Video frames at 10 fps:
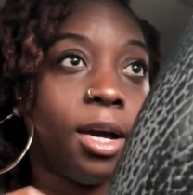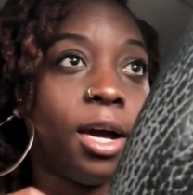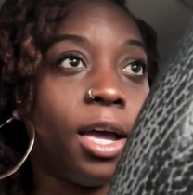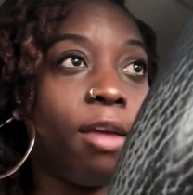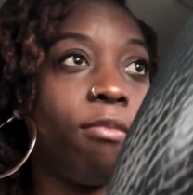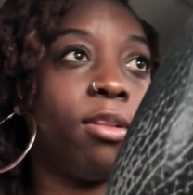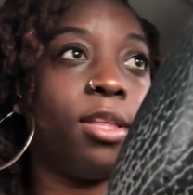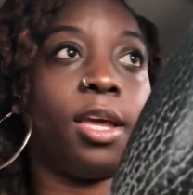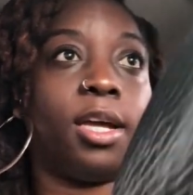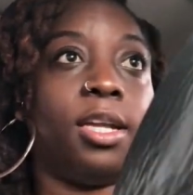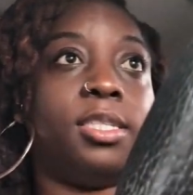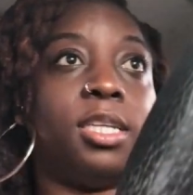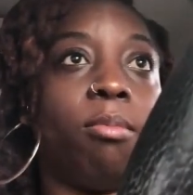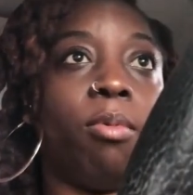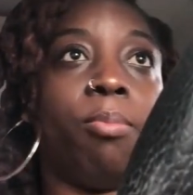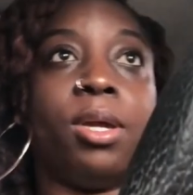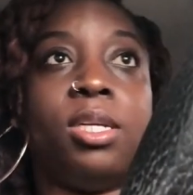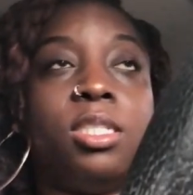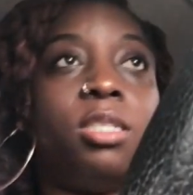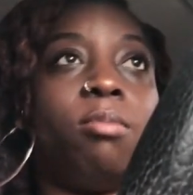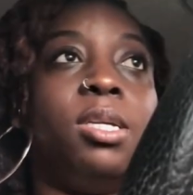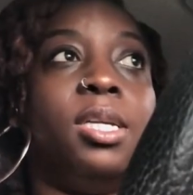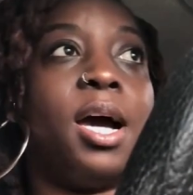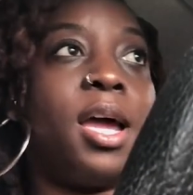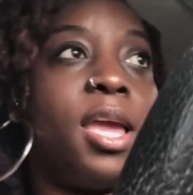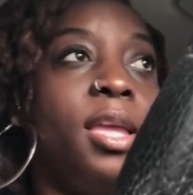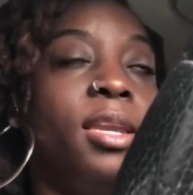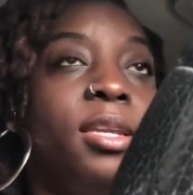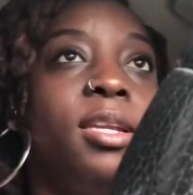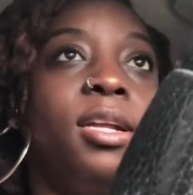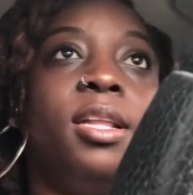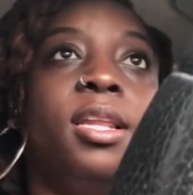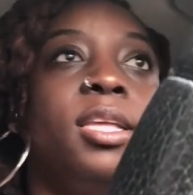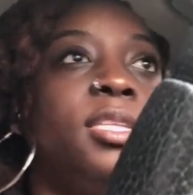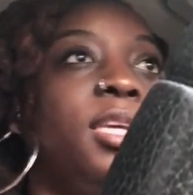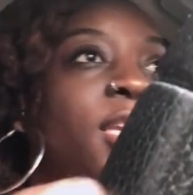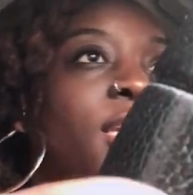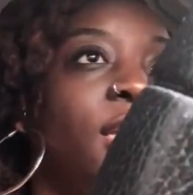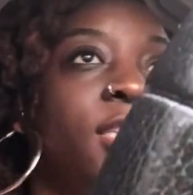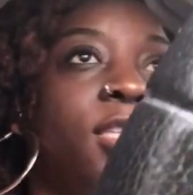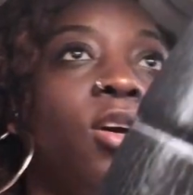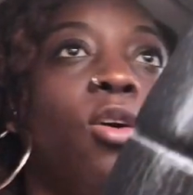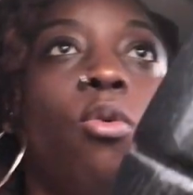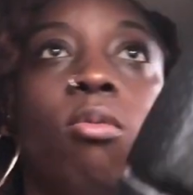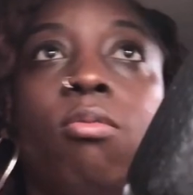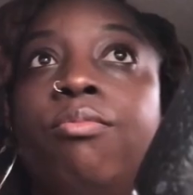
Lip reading: I really ain't got the time or patience to be dying. Let's get it, let's go.